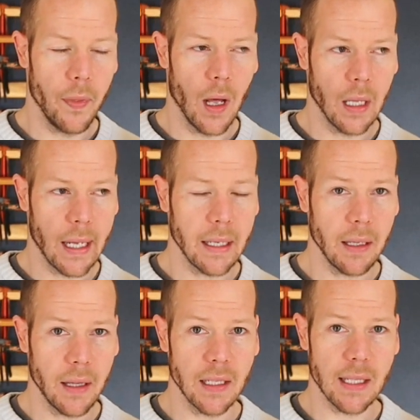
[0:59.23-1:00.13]
A lot of the
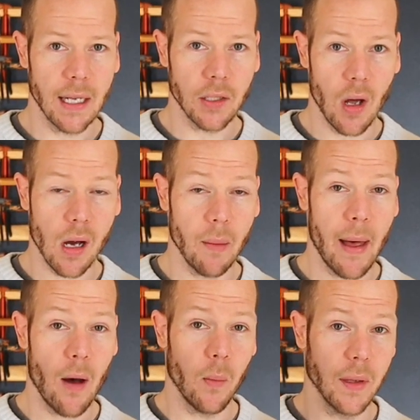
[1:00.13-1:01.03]
things that I talk
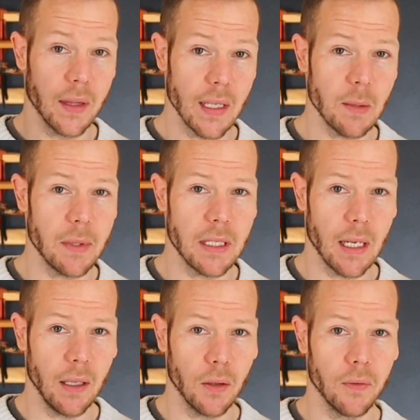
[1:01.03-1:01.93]
about with this
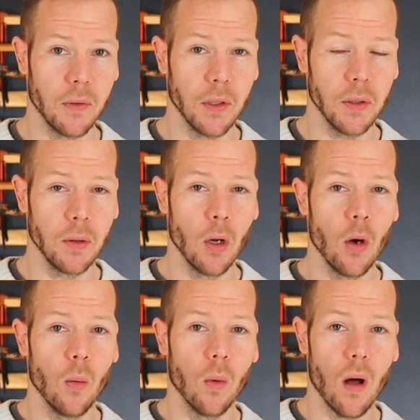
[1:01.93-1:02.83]
particular flute
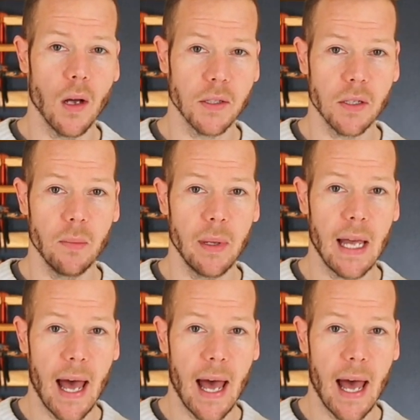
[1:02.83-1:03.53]
will also be